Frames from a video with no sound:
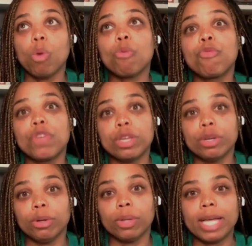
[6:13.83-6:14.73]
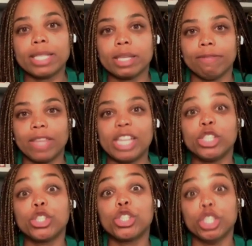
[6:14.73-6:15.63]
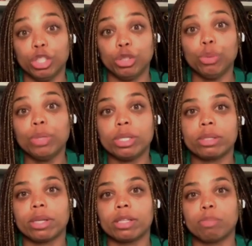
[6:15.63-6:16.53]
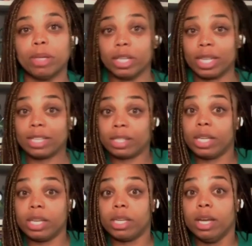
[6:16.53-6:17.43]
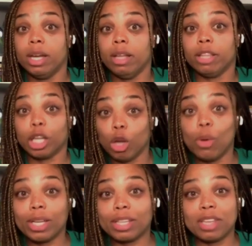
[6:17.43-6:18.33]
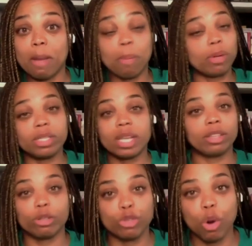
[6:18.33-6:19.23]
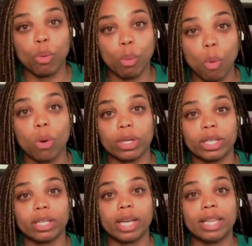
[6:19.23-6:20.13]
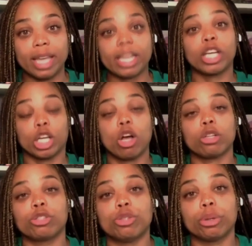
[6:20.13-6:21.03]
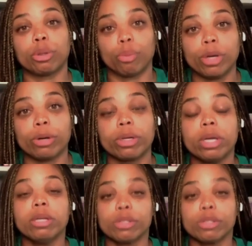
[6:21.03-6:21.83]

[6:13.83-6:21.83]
will feel as if they shouldn't do these mm things because they see the glowing example is that there's no reward in it right. and that mm. it could cost you your career.